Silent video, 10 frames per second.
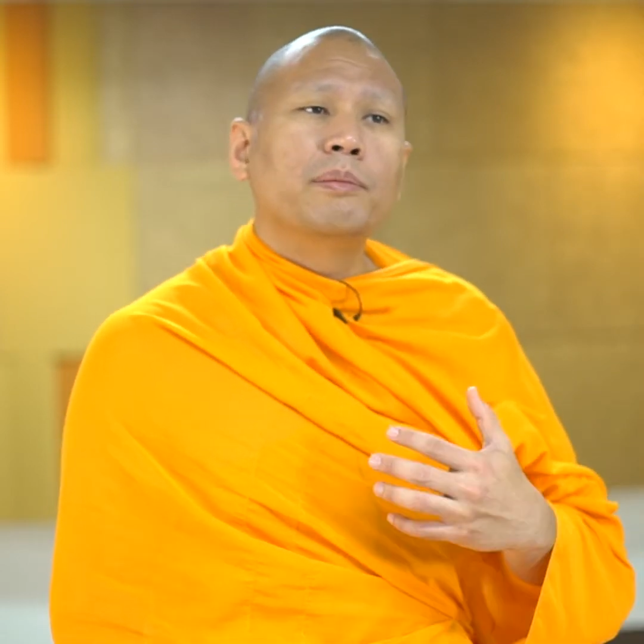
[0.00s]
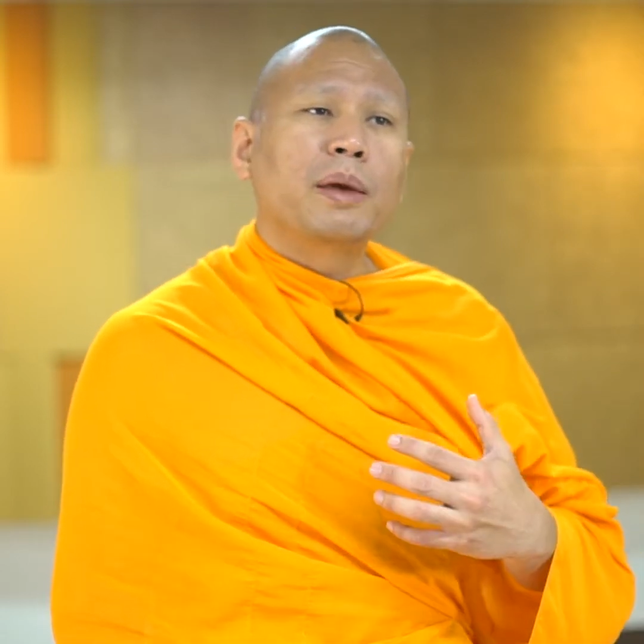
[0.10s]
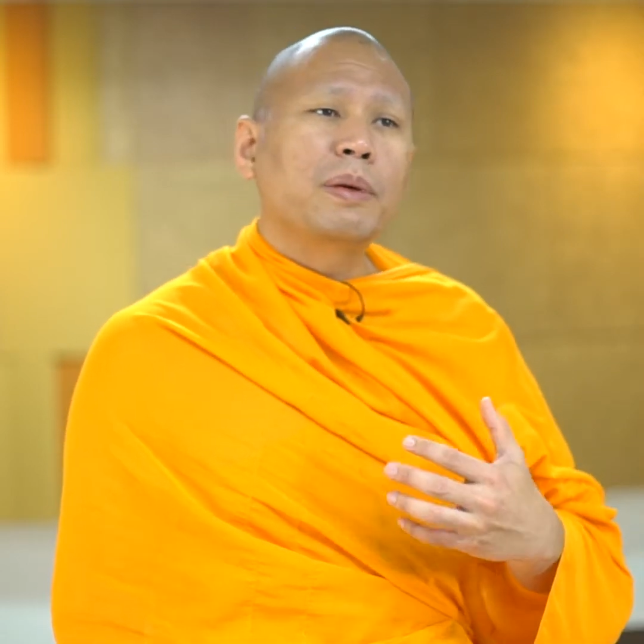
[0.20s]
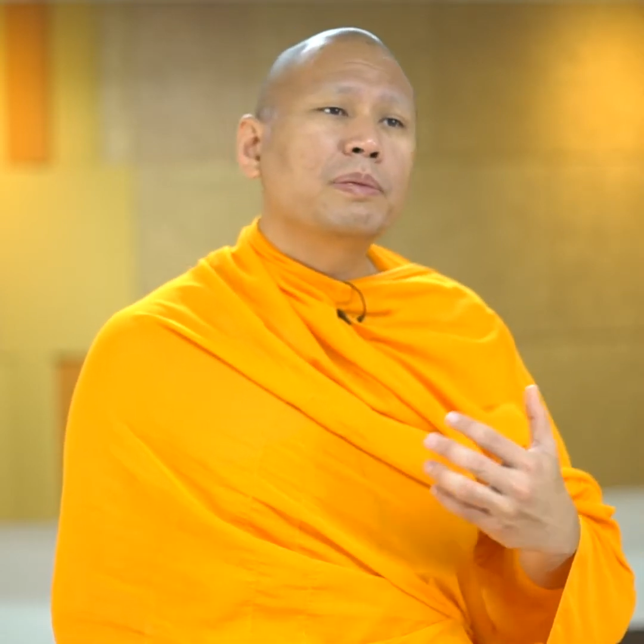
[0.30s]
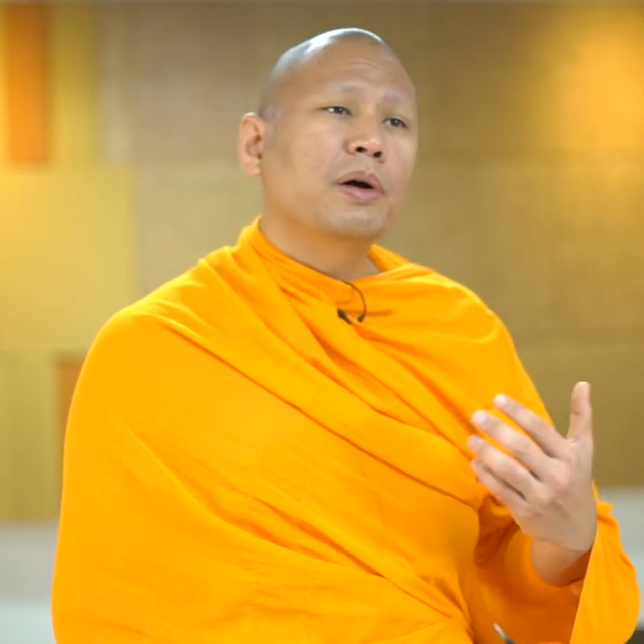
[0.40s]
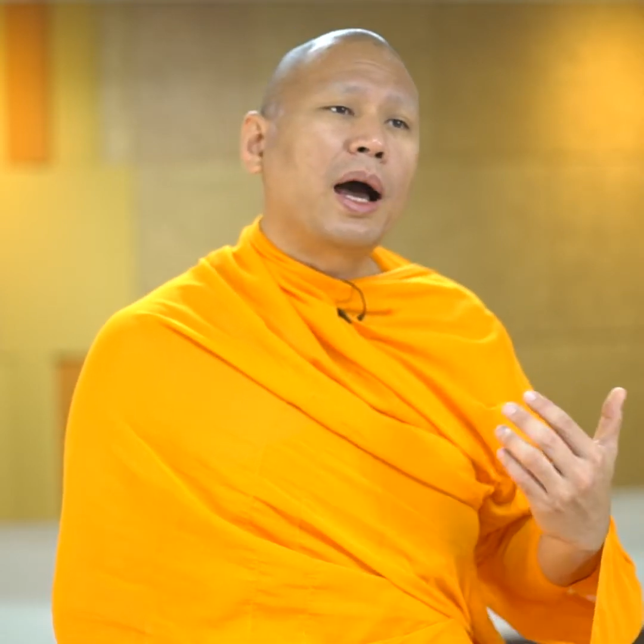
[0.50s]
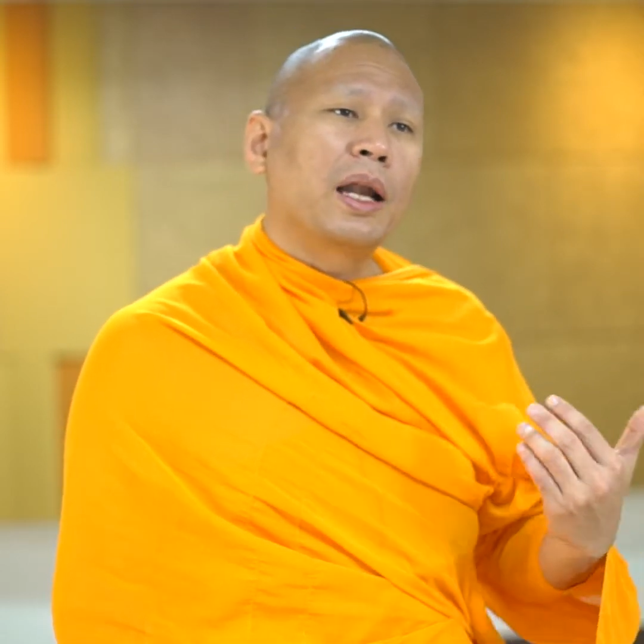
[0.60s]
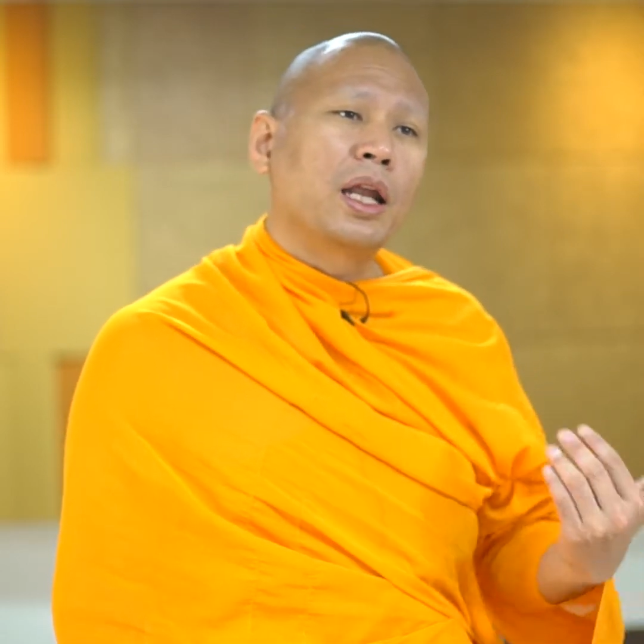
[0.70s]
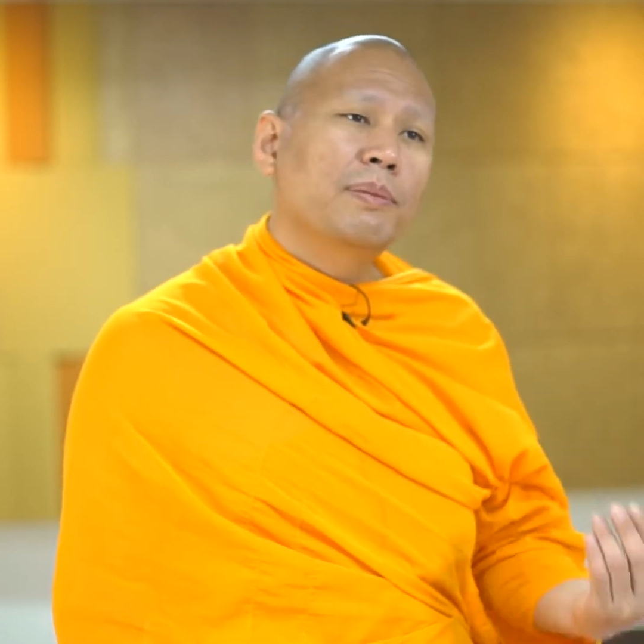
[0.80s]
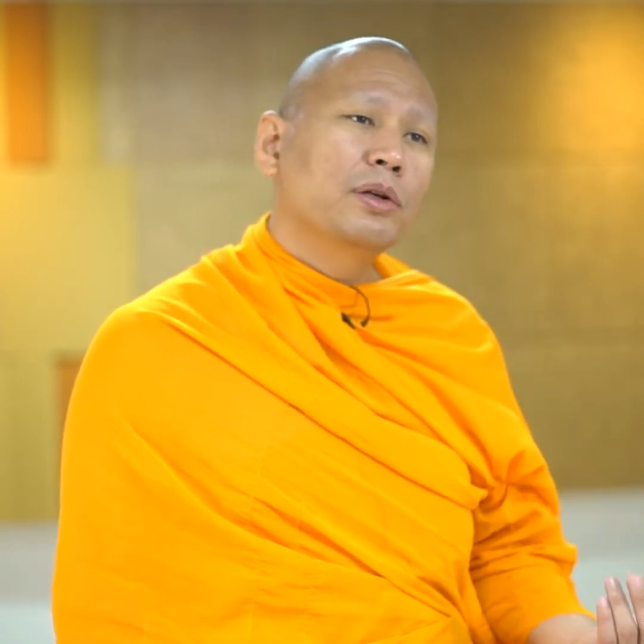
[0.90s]
makes people
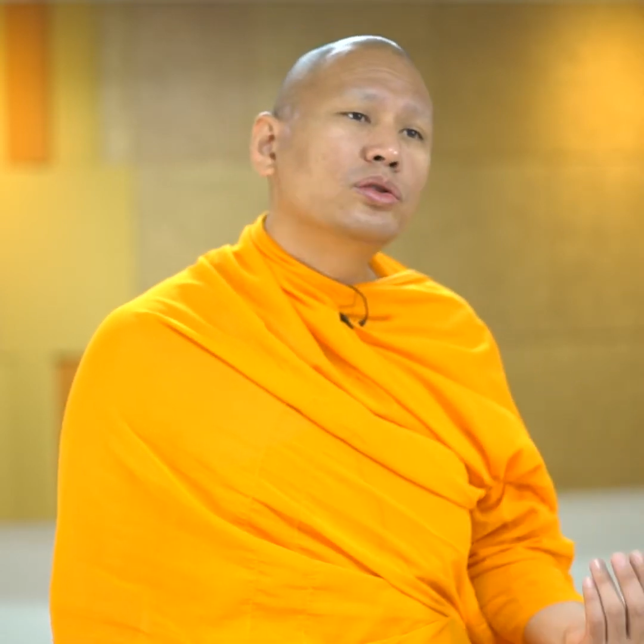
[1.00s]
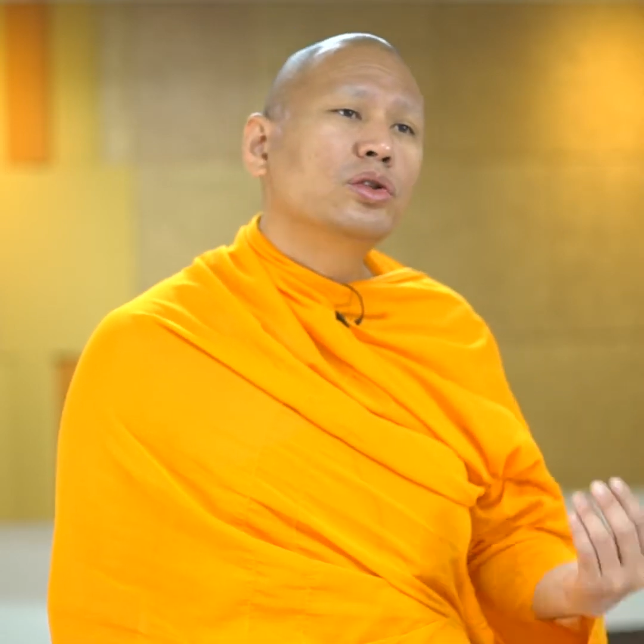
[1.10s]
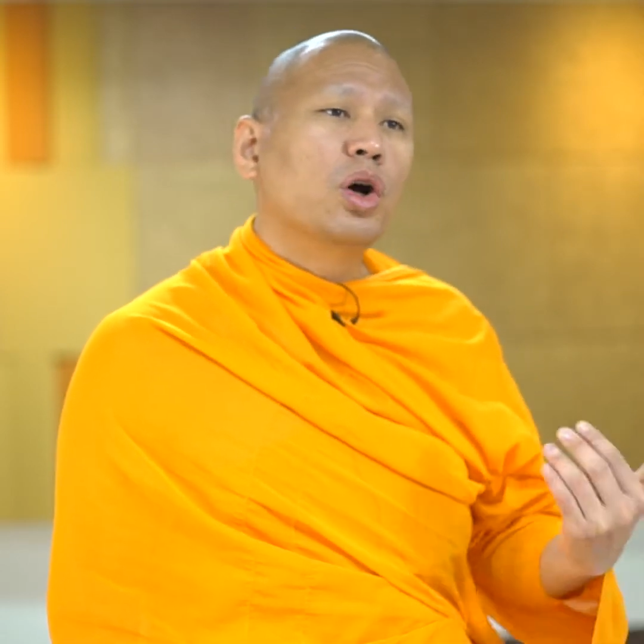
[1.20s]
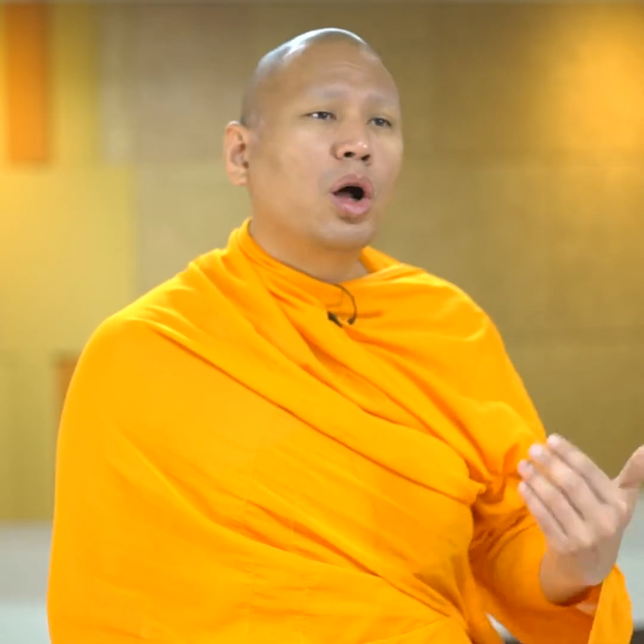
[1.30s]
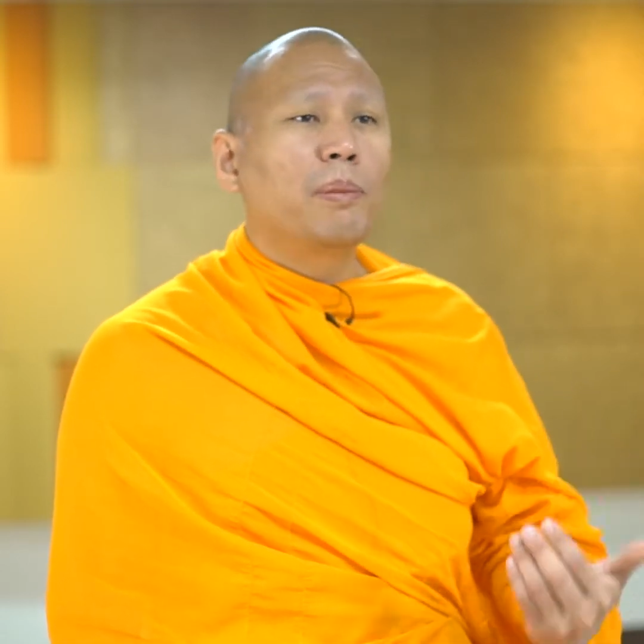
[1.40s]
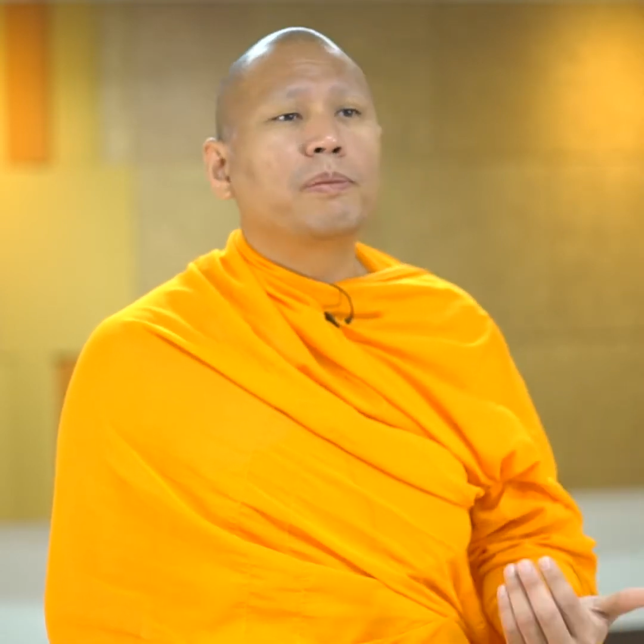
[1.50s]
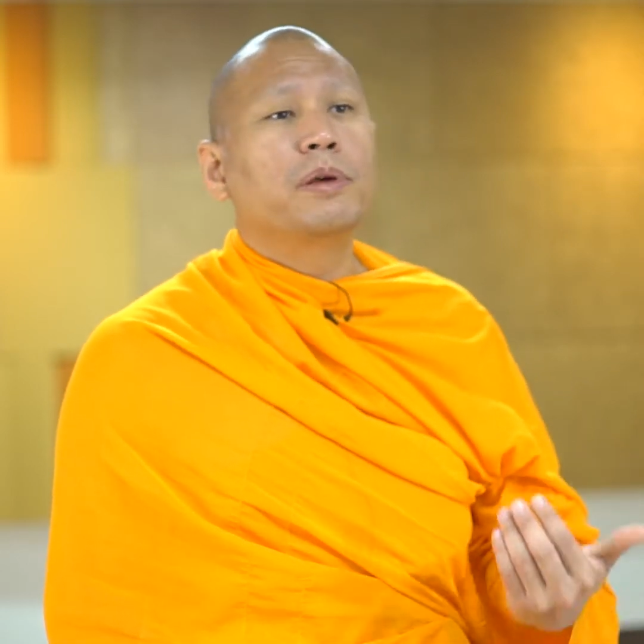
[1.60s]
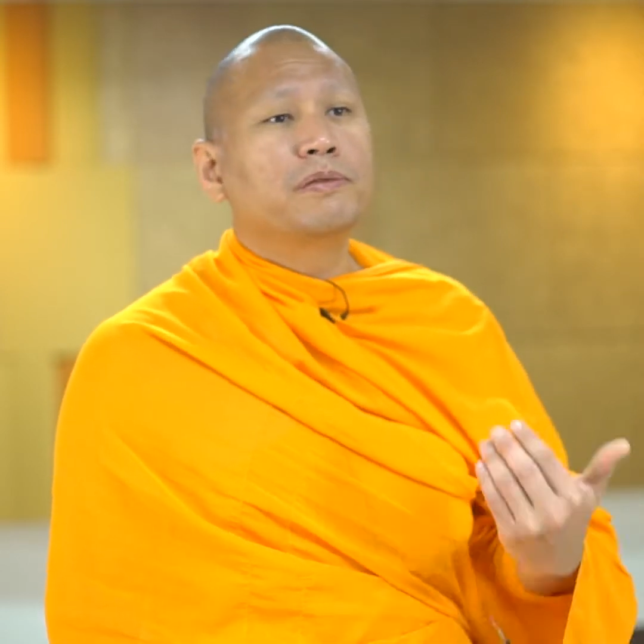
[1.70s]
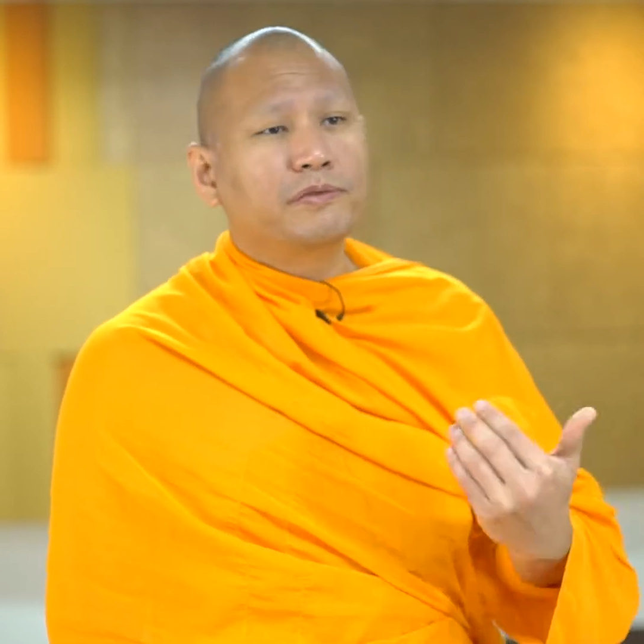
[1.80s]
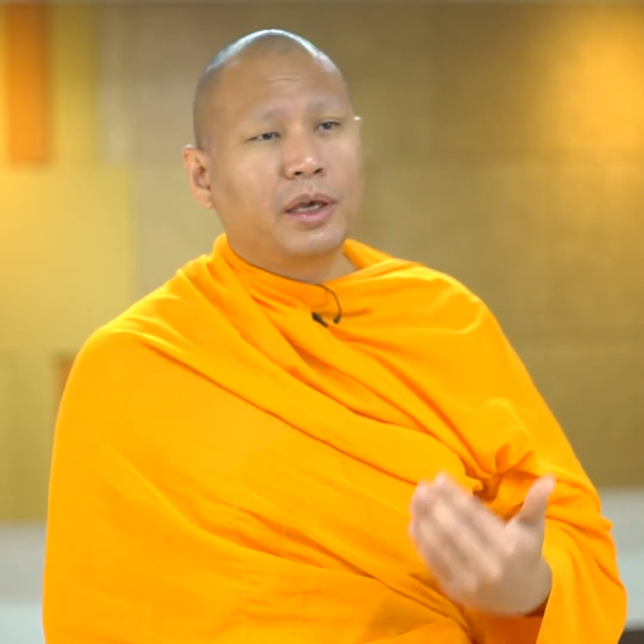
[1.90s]
unable to cope
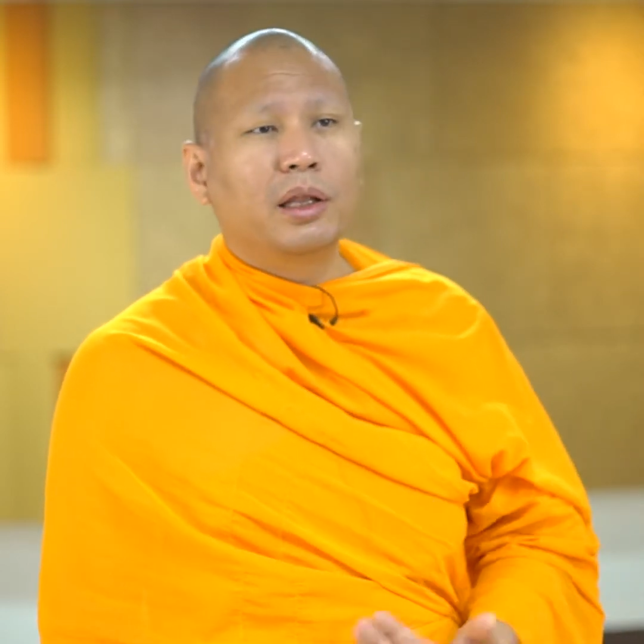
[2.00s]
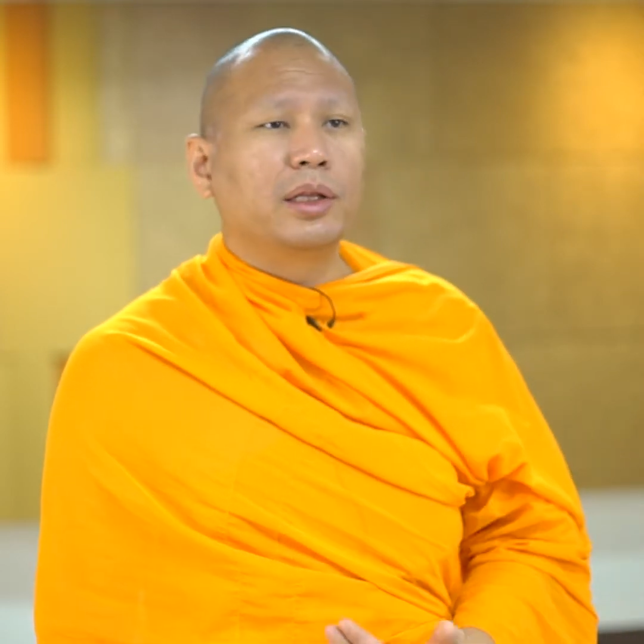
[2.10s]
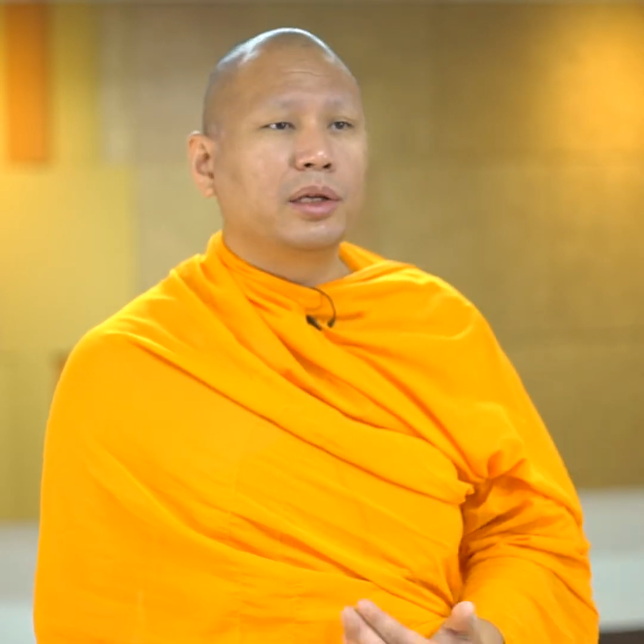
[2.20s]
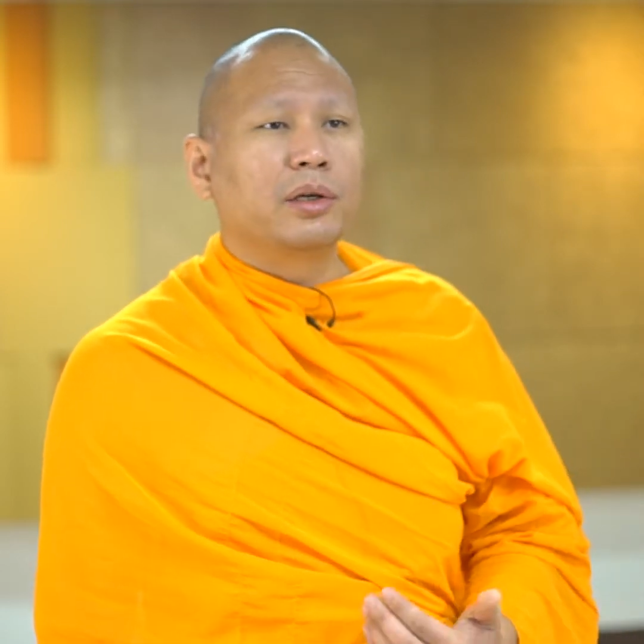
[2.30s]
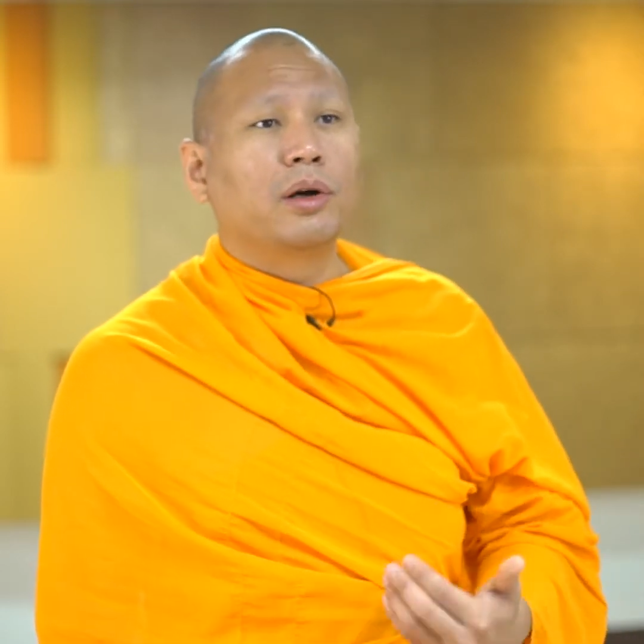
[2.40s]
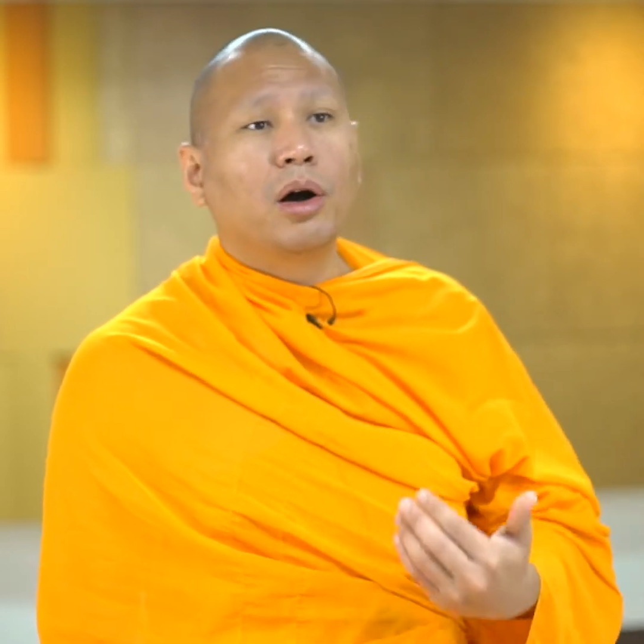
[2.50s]
with failure